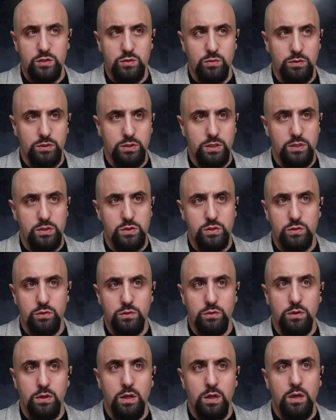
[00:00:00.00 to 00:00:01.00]
casualties
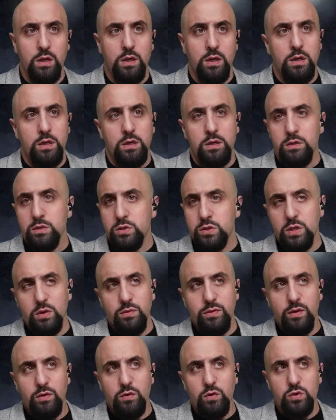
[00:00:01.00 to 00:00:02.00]
too.
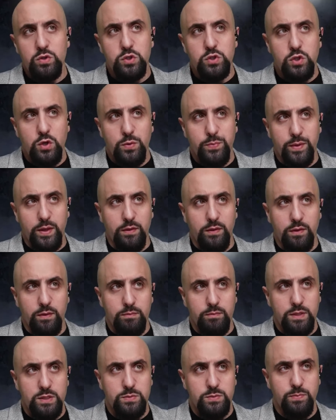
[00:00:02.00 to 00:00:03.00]
So they're not stopping
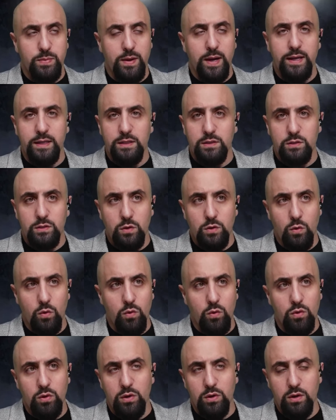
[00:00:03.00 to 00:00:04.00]
them, despite
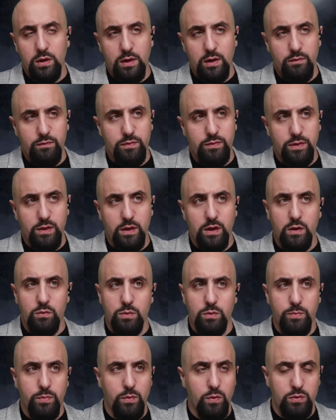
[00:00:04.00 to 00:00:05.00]
all of the
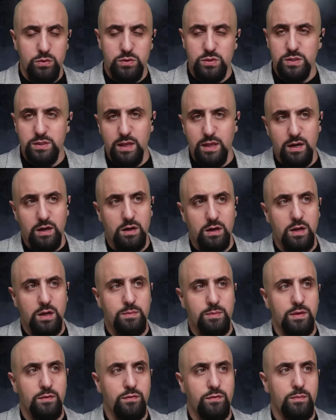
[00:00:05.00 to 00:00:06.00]
reports that are
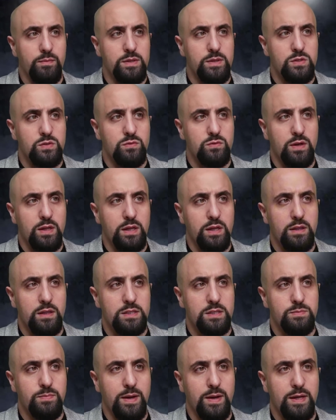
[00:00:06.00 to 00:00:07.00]
coming from Israel, and
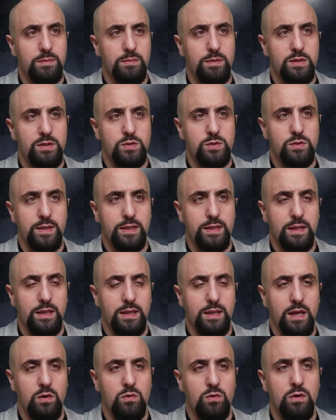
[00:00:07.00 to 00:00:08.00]
despite Benjamin
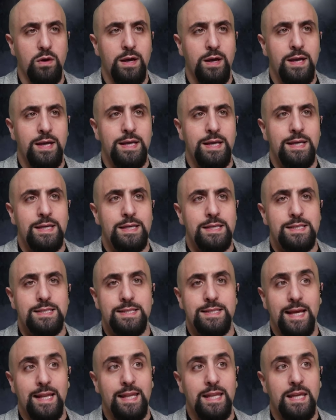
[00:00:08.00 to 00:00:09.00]
Netanyahu
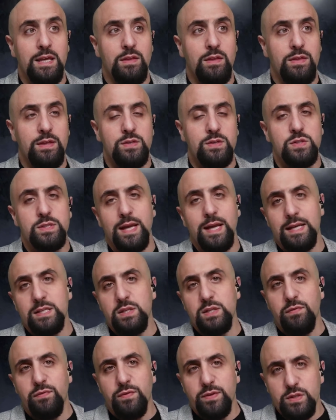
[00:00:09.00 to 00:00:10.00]
selling this
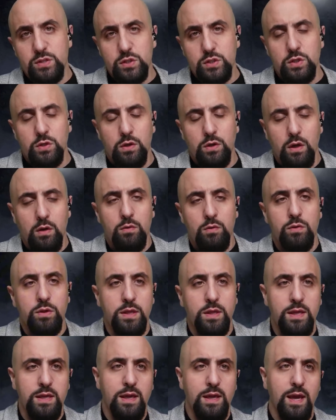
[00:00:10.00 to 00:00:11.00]
as if it's,
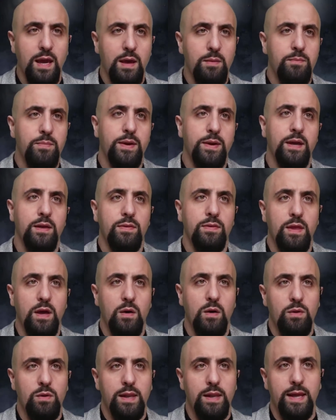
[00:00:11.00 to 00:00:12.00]
the campaign
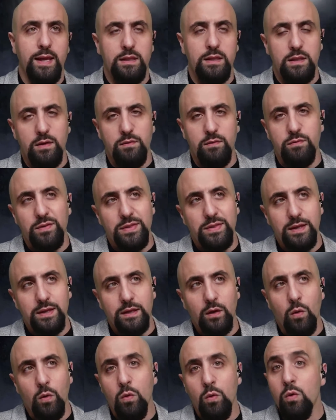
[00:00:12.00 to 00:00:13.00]
that will end
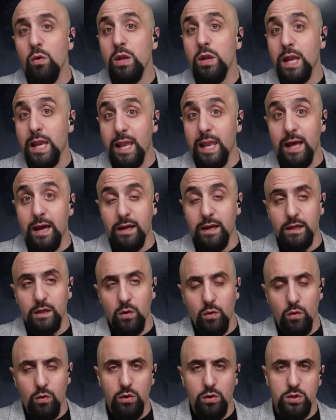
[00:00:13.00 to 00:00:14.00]
everything. All a lie,
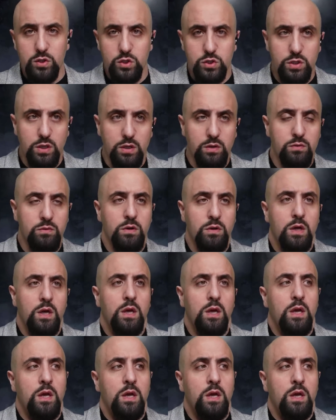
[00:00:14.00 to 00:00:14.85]
all a show,